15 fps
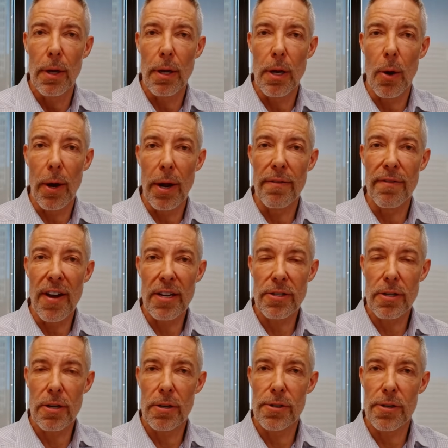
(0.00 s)

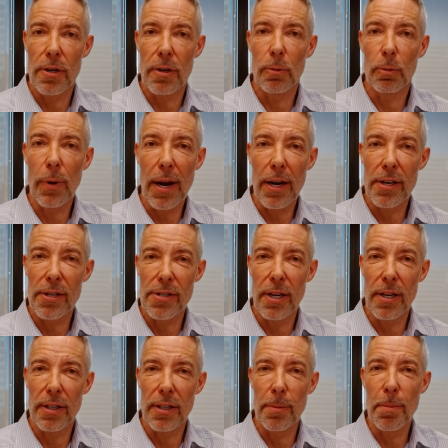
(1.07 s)
investors are
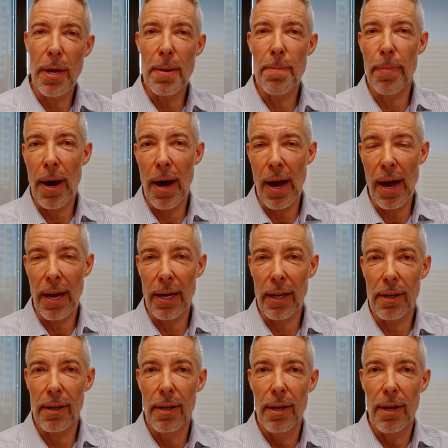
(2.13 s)
reticent to be
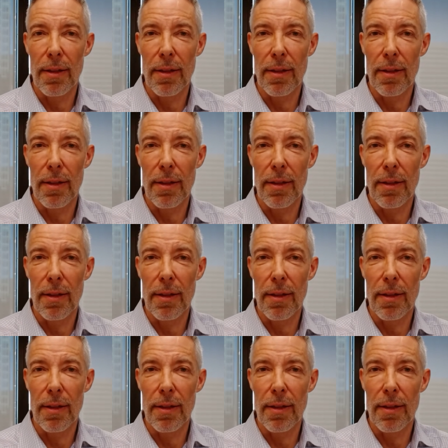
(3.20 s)
buying,